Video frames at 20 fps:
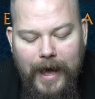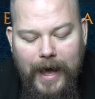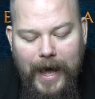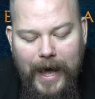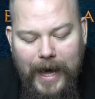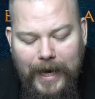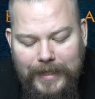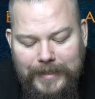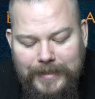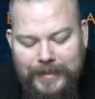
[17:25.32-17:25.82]

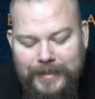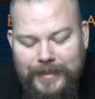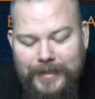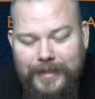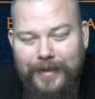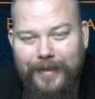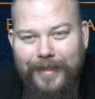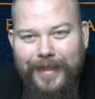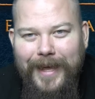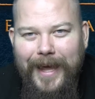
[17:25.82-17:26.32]
and
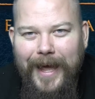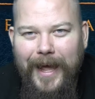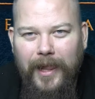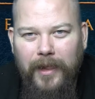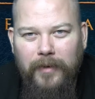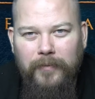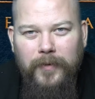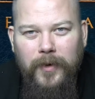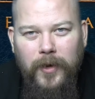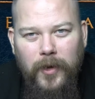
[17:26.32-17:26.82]
the
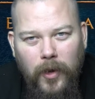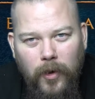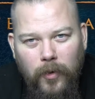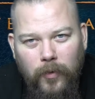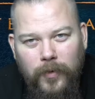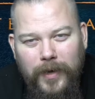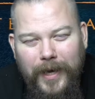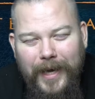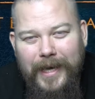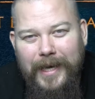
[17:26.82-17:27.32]
Elven
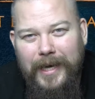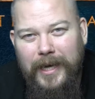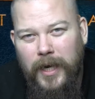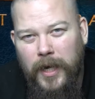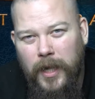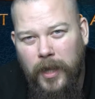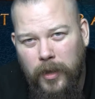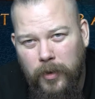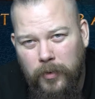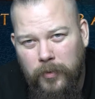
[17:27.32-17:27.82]
Cloak
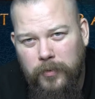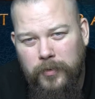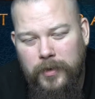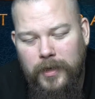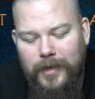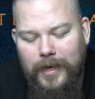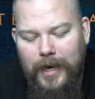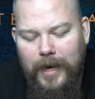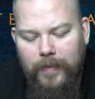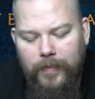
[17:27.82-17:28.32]

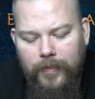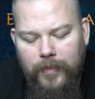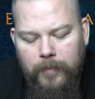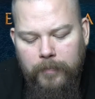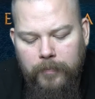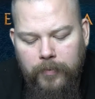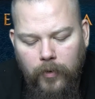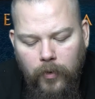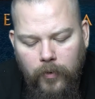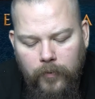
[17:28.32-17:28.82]
included in the
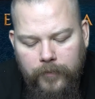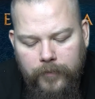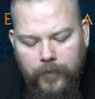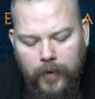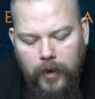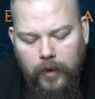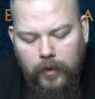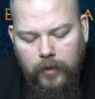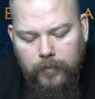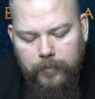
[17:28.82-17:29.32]

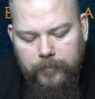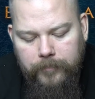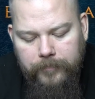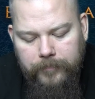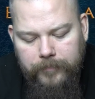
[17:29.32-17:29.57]
profile.